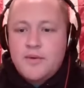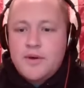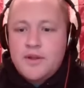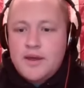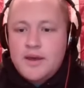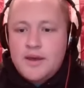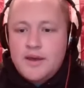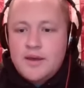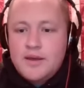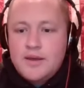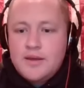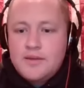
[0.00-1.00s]
Well,
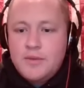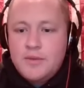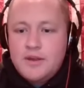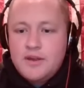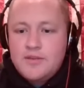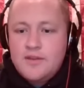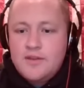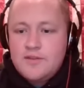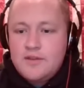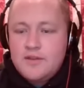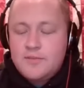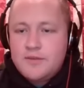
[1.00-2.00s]
it's been a good
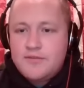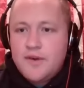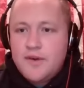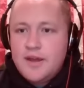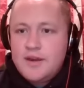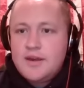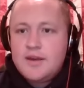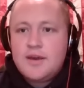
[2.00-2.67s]
season. It's been fun.